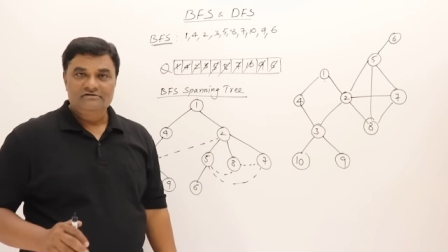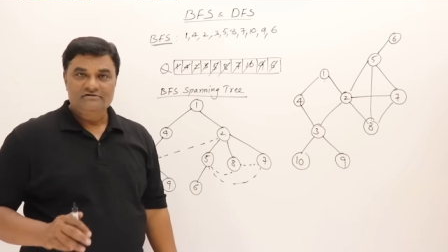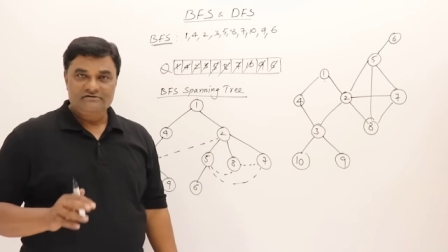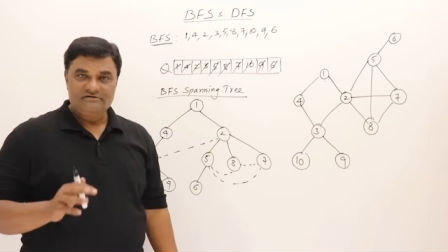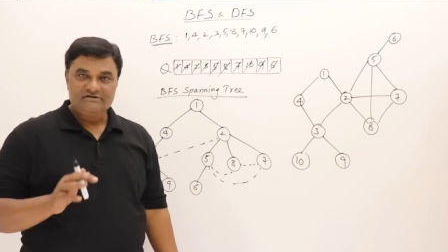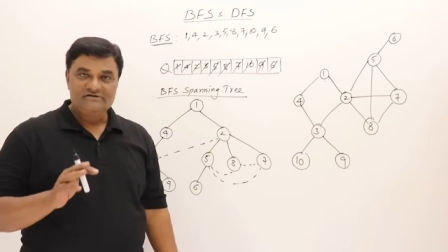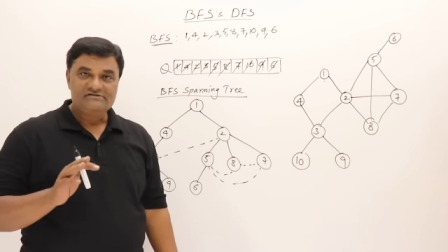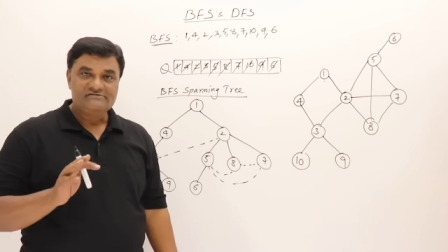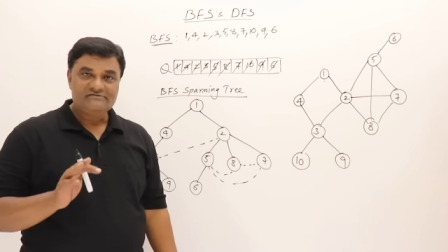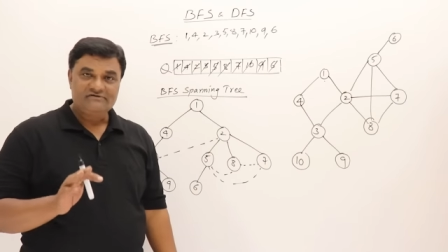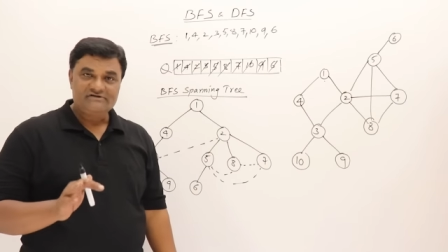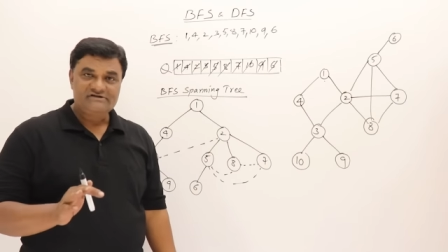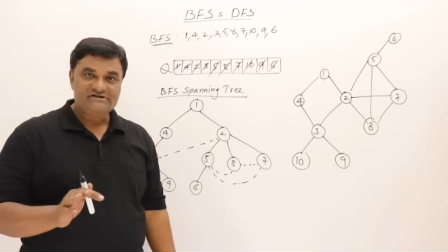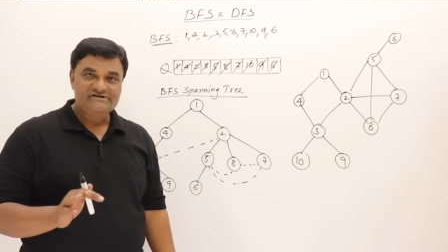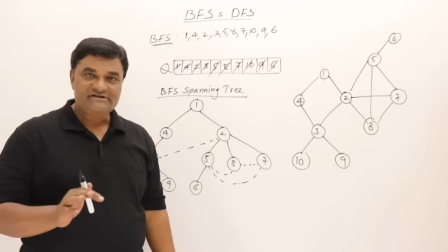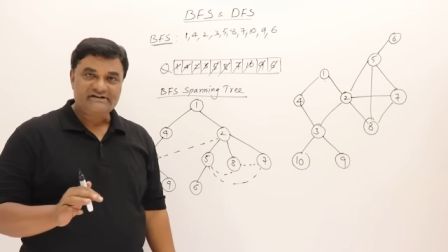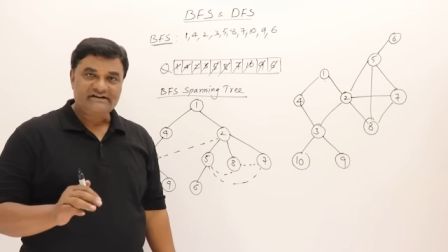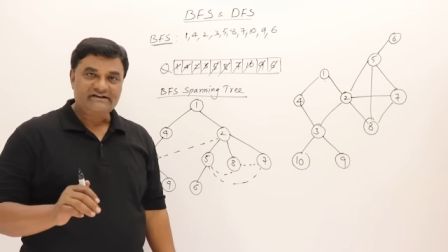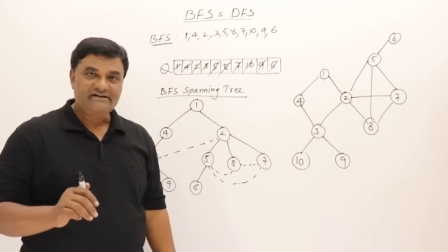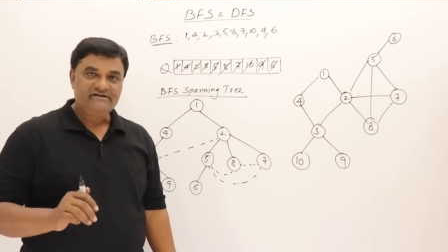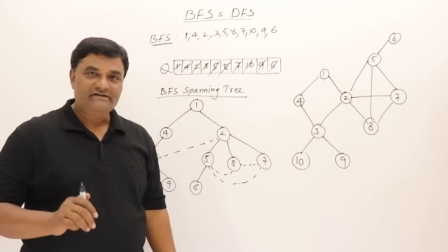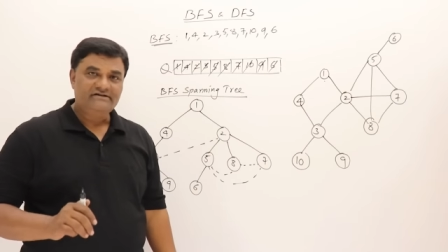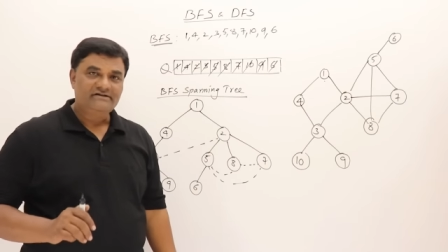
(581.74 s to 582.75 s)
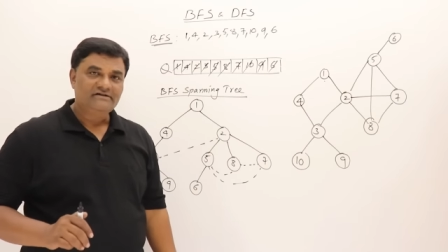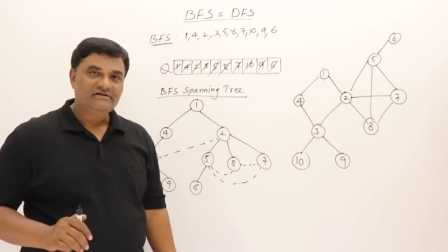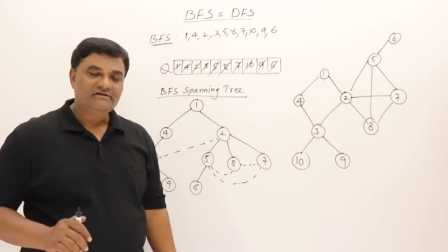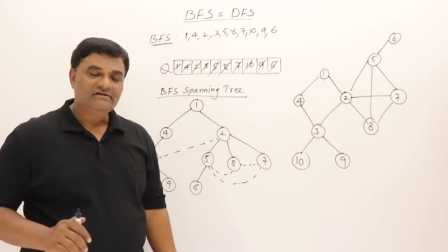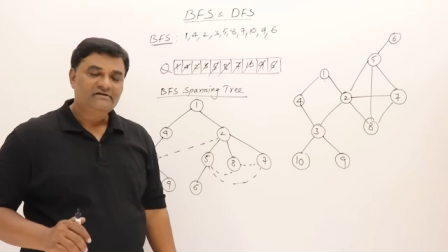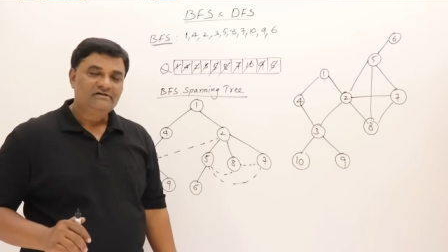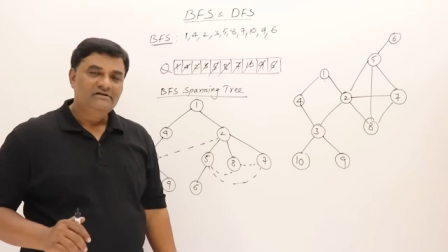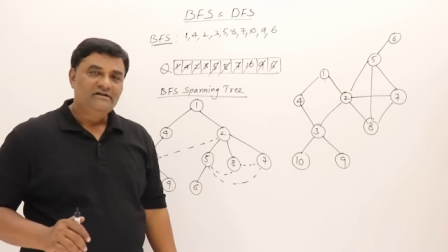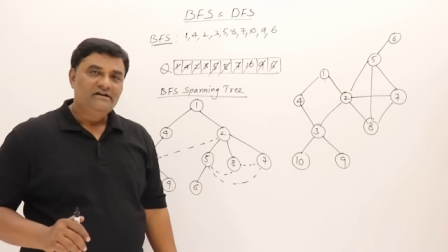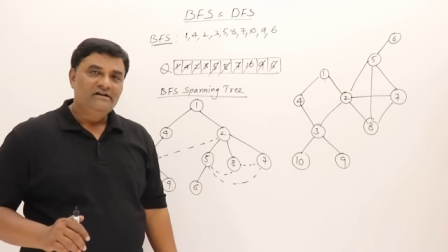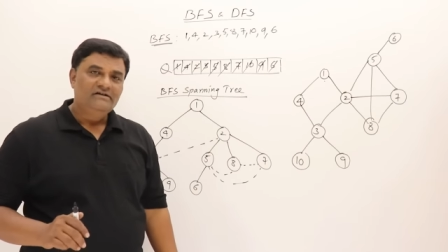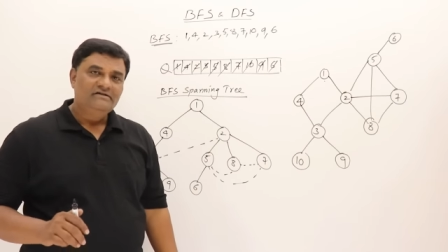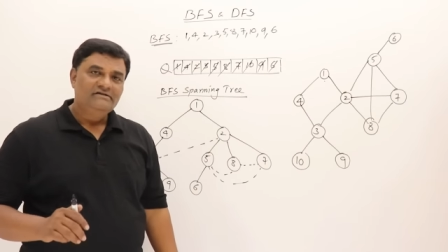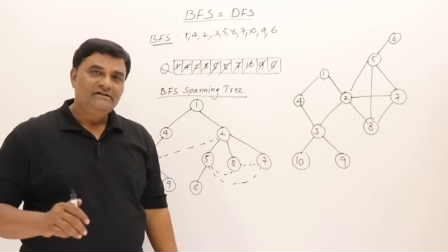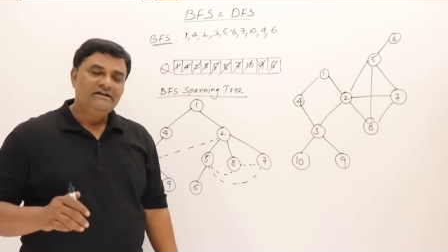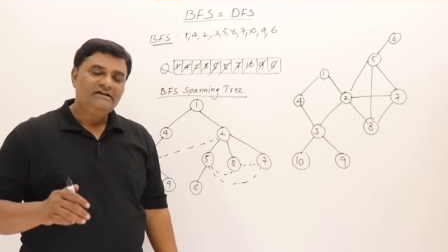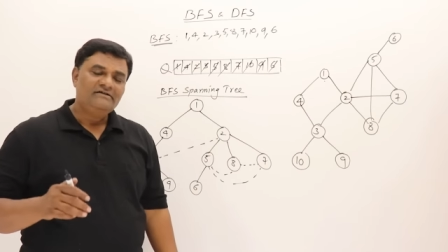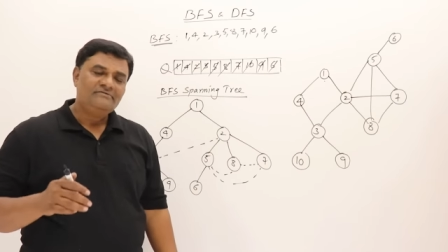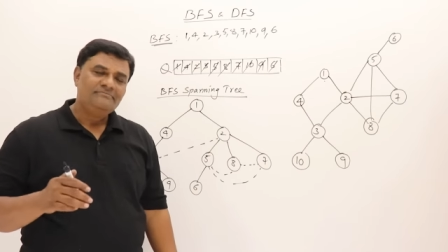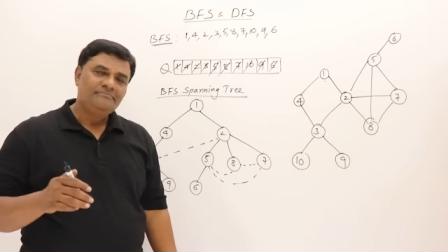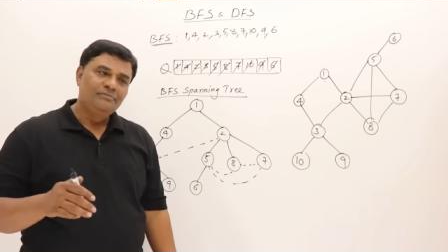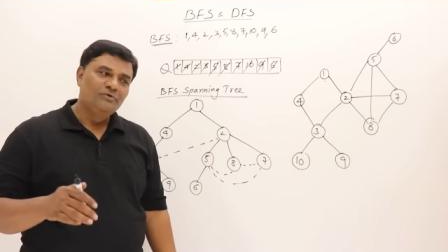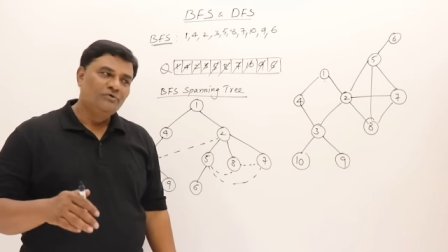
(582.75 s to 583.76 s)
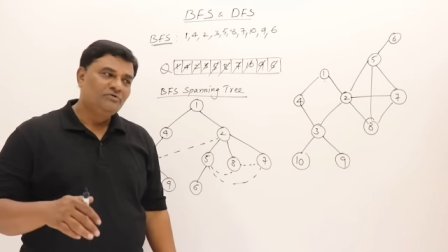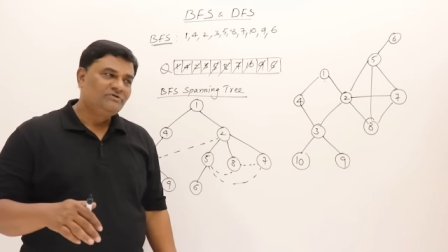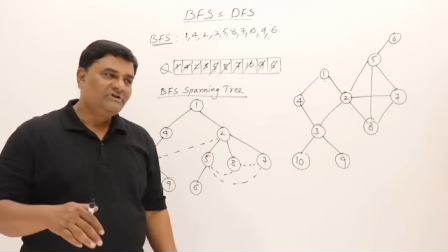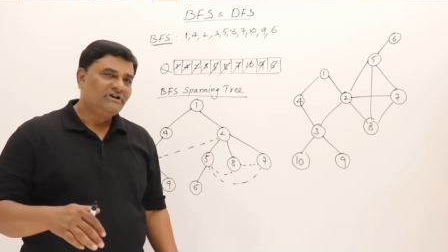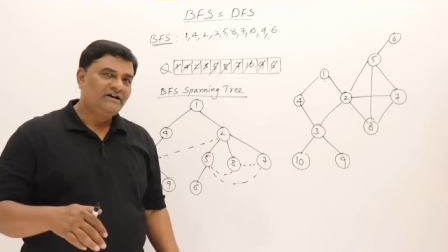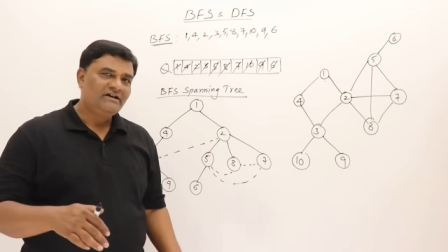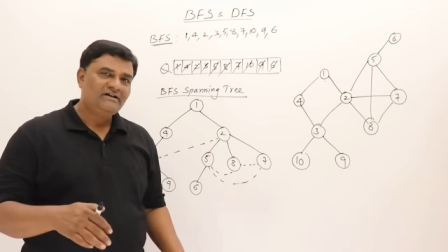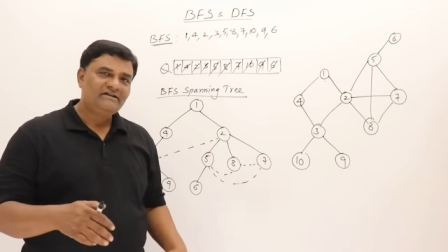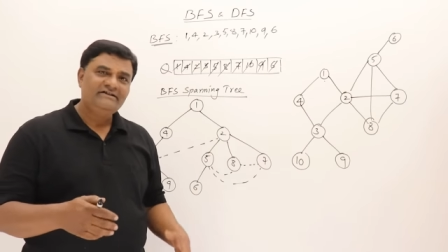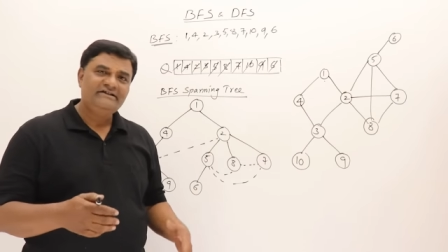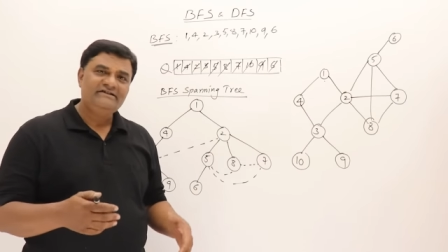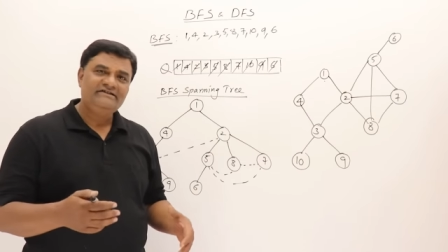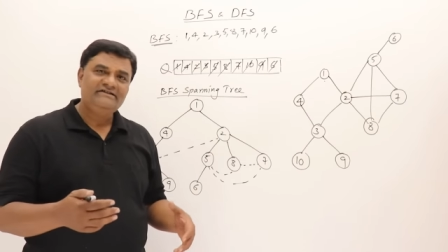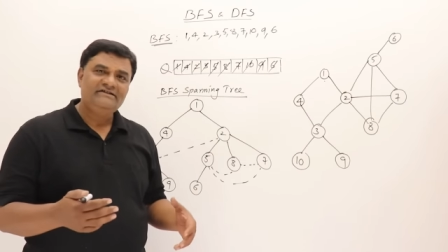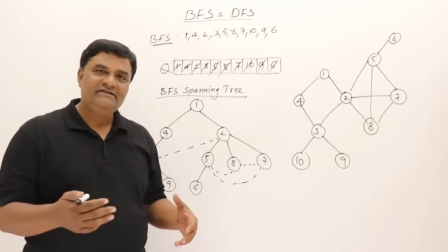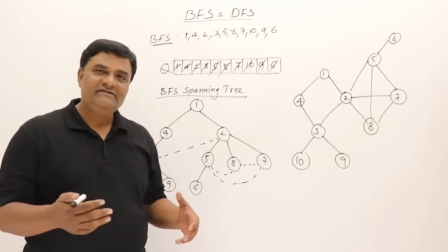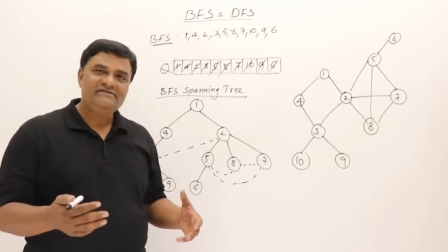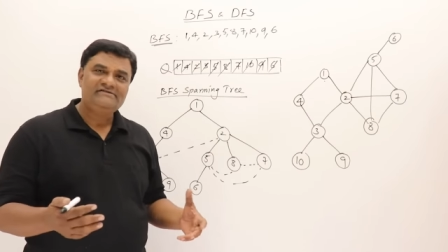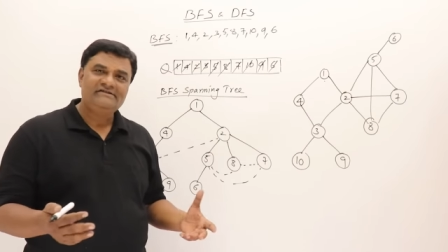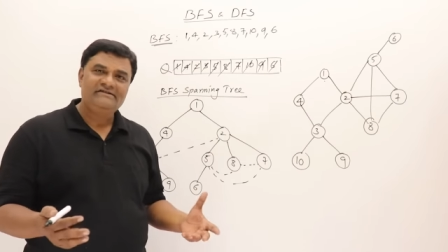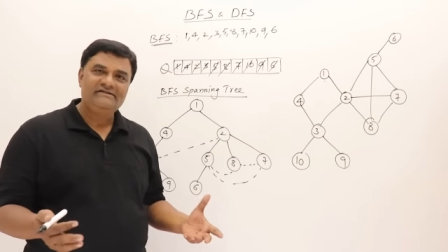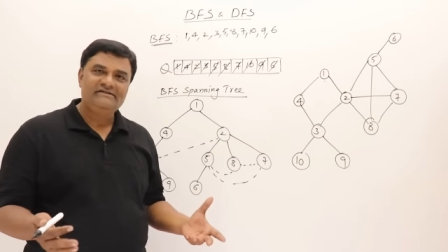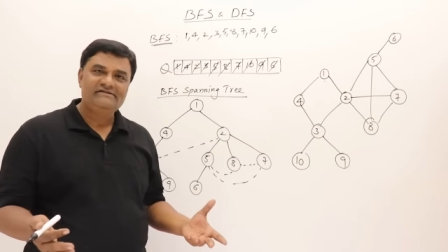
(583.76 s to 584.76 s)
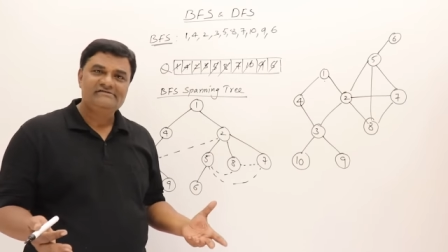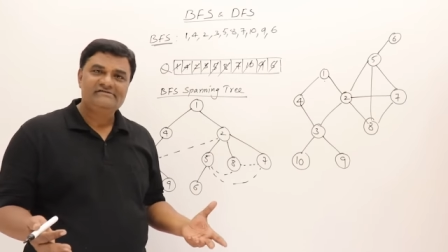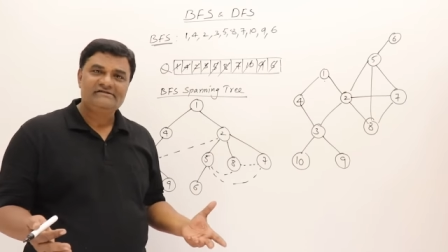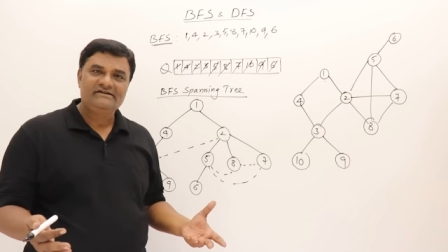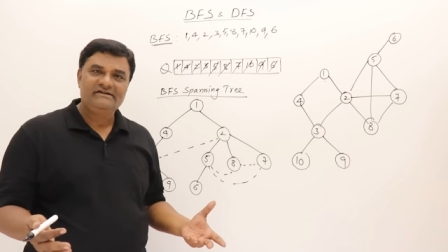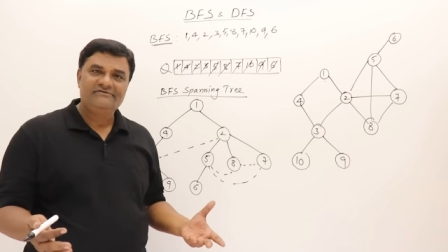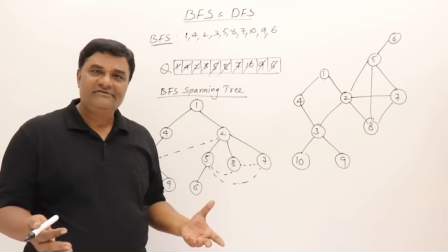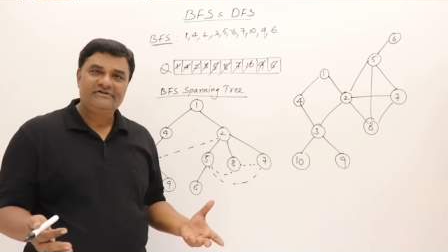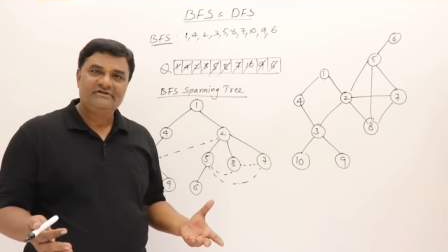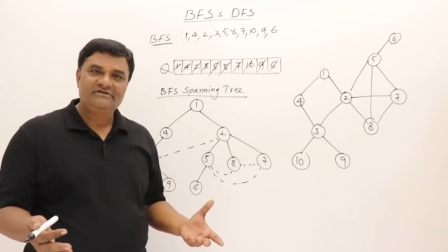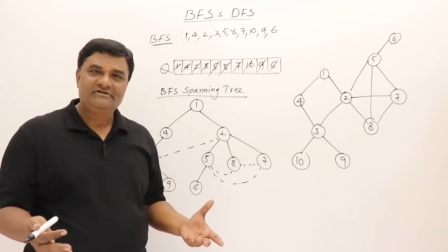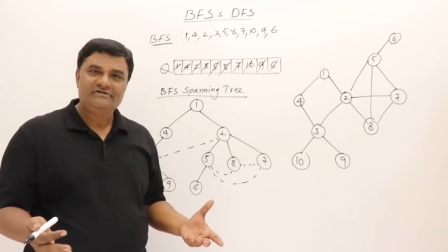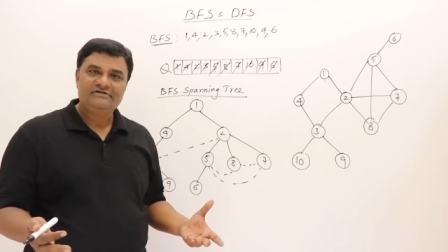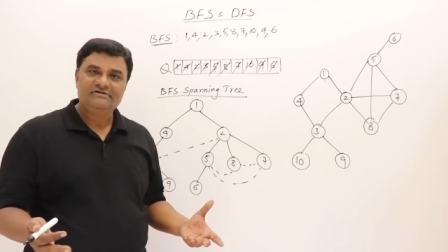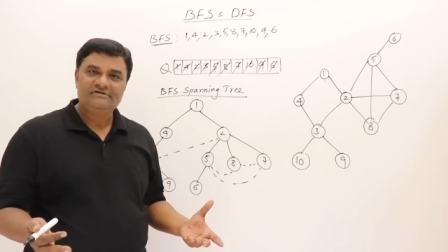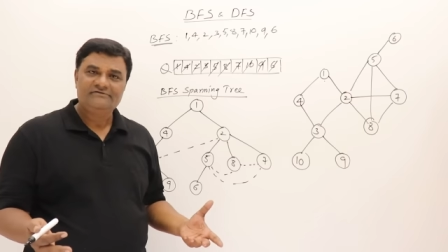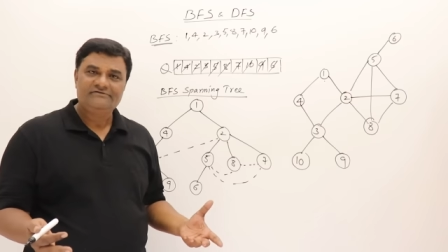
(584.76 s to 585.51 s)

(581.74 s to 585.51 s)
This was the second thing. Then both our leniency is given,